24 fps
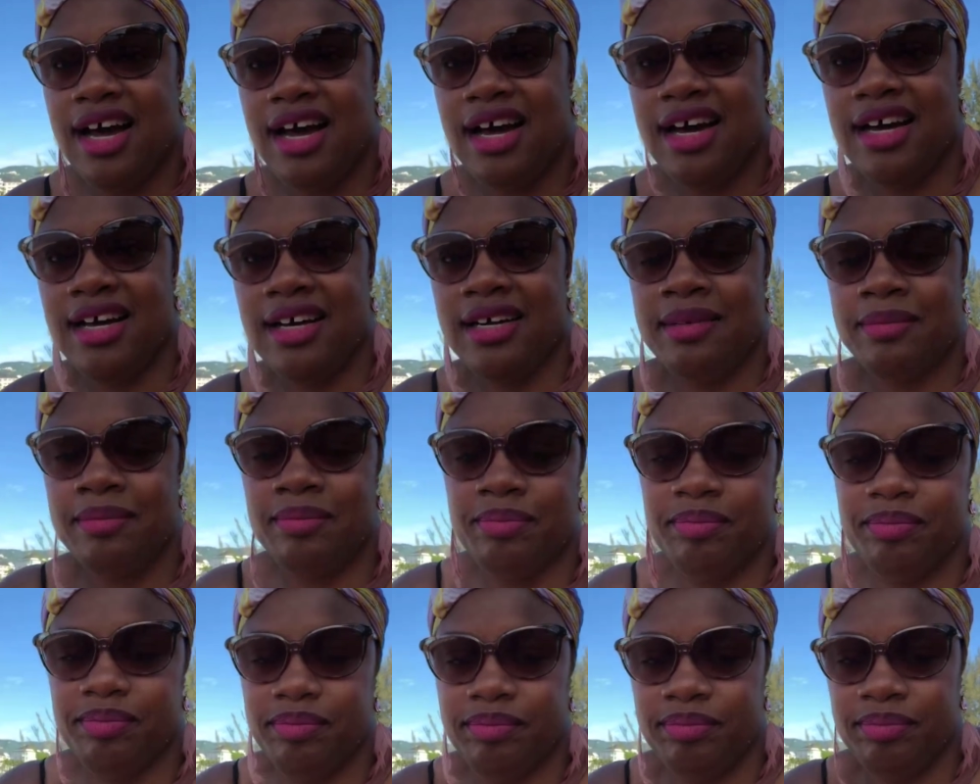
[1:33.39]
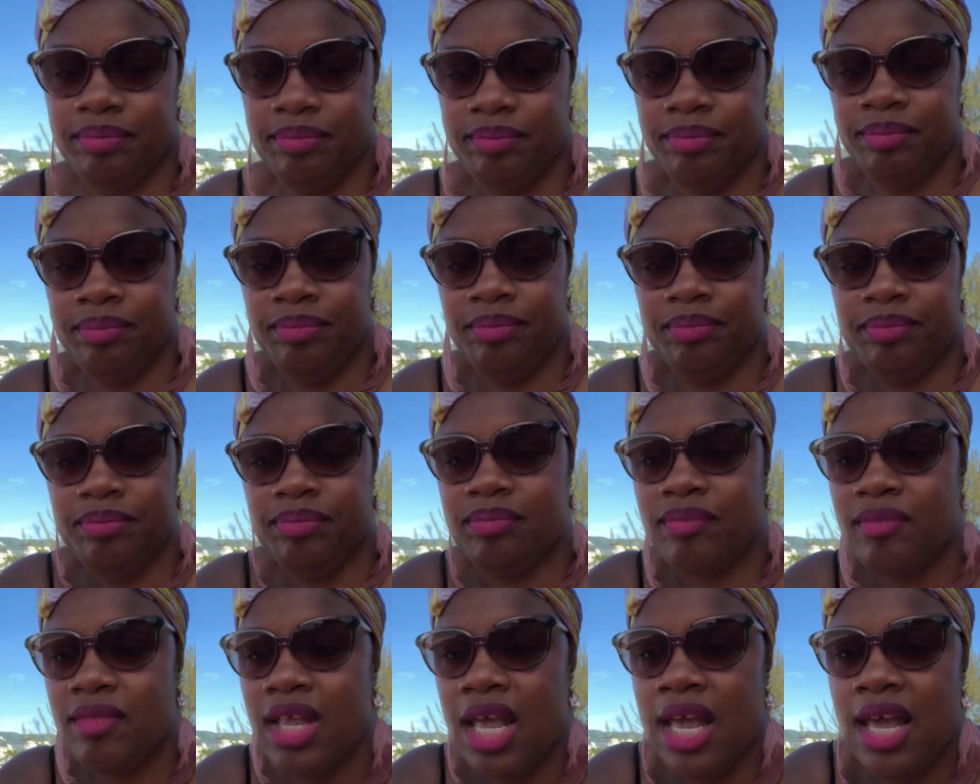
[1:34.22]
And
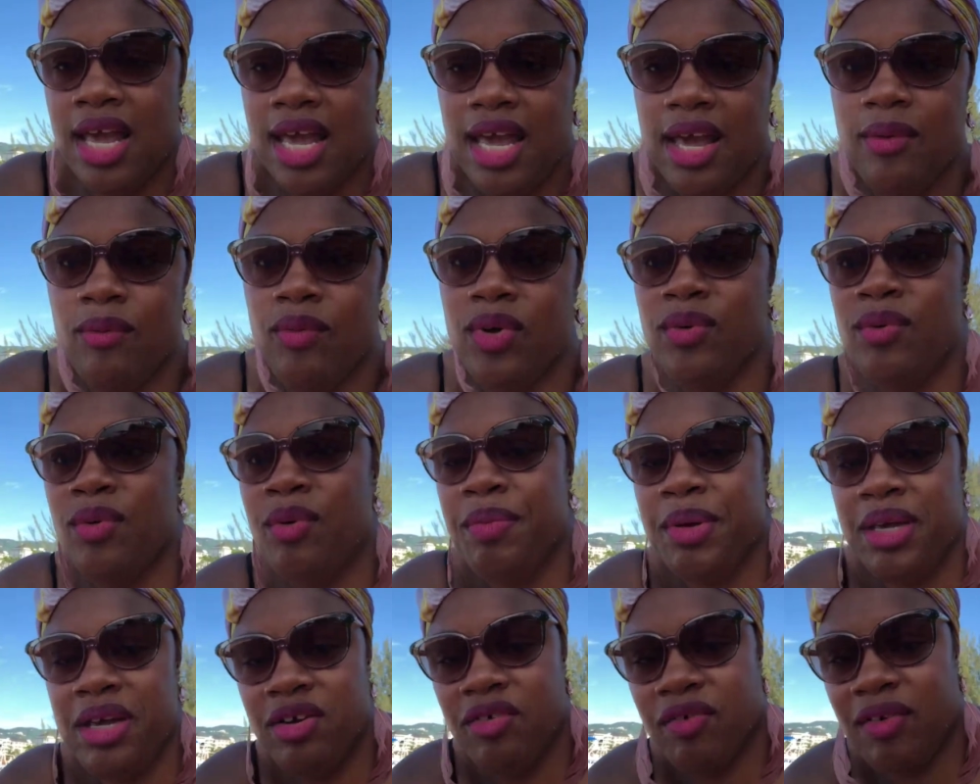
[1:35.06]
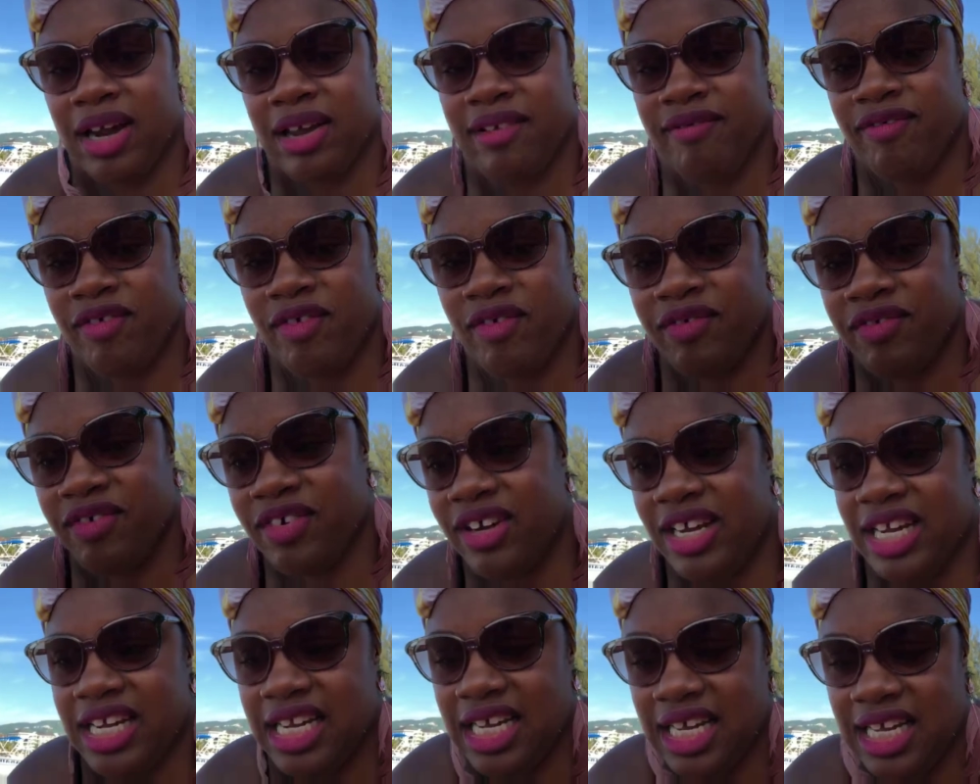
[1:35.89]
we will be grateful
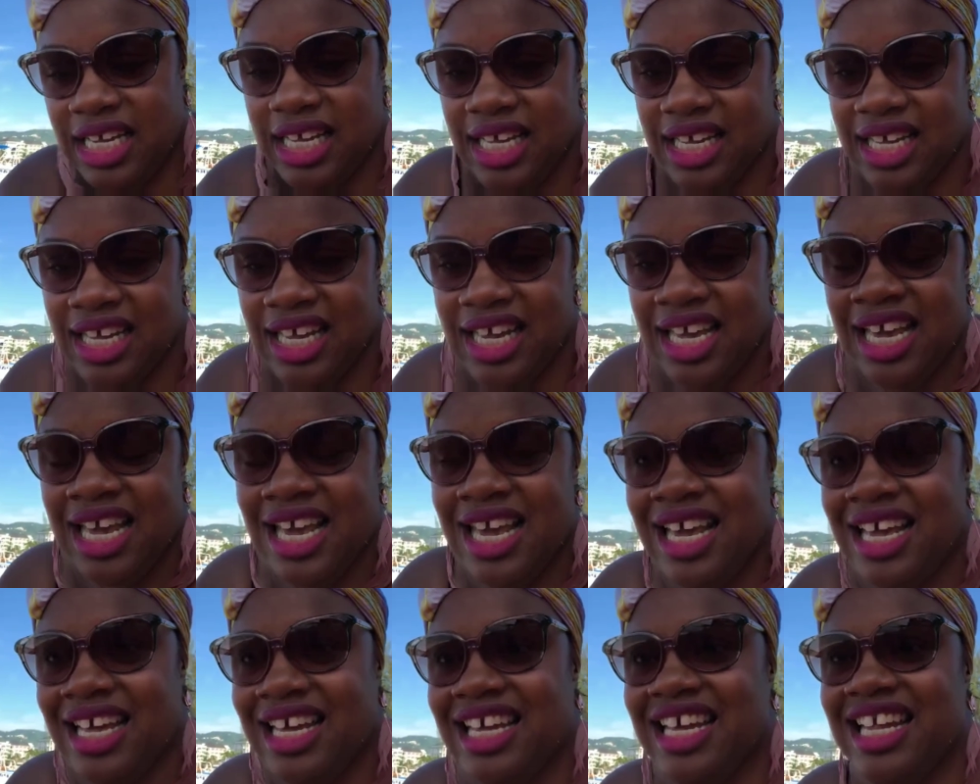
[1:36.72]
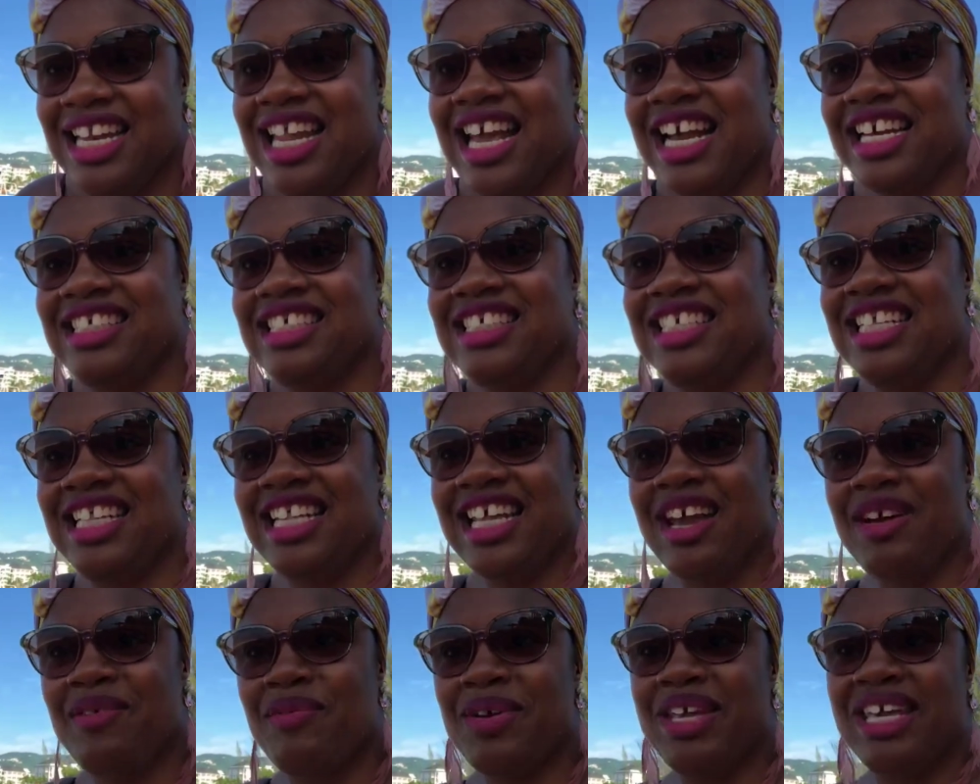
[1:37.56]
for any connection
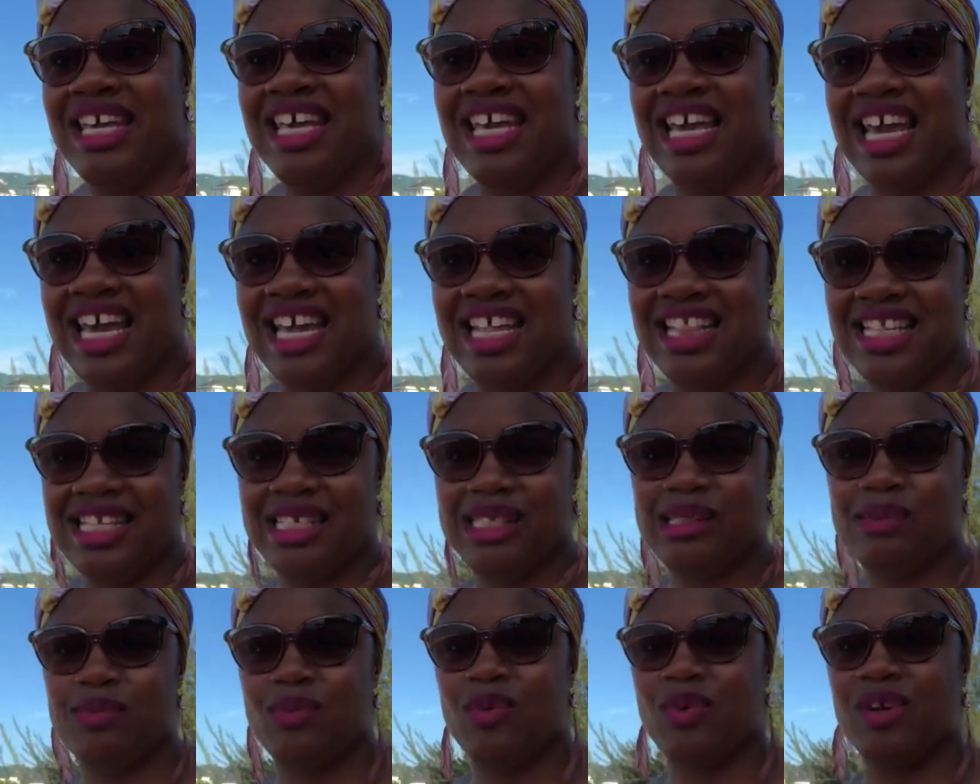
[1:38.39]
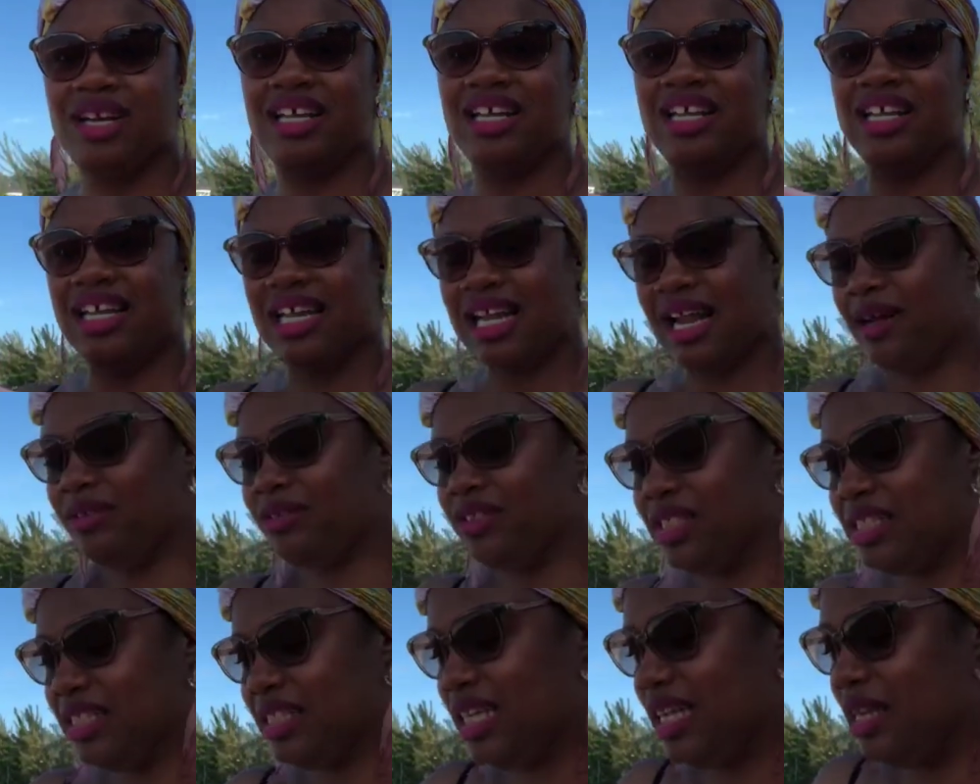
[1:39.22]
that we get this morning. And I'll
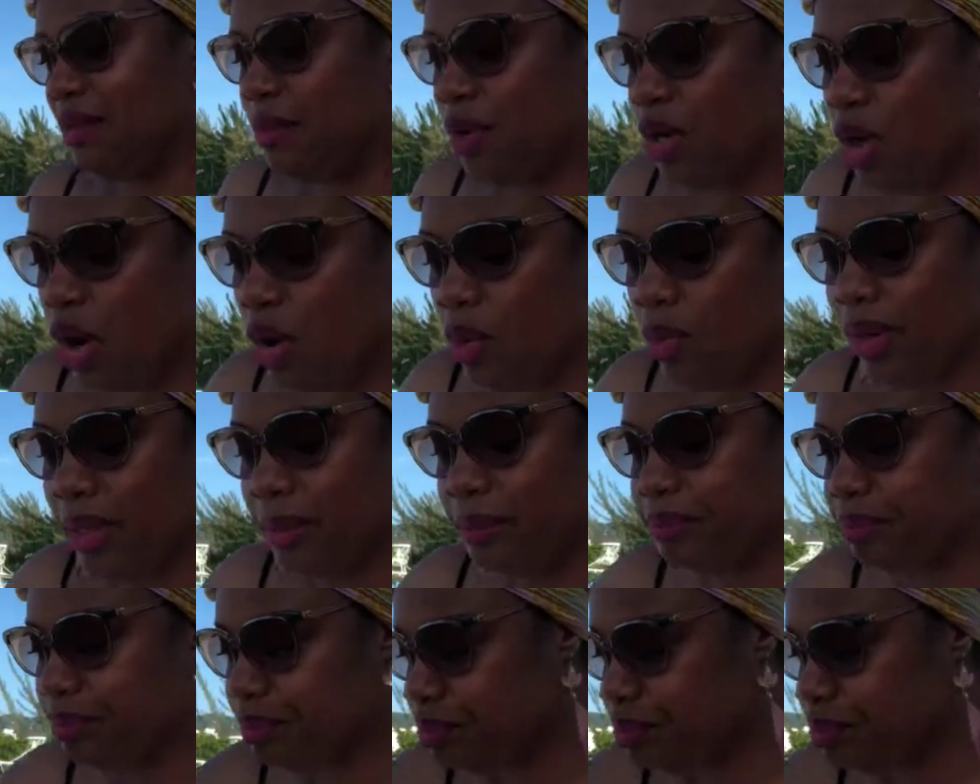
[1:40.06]
just keep going.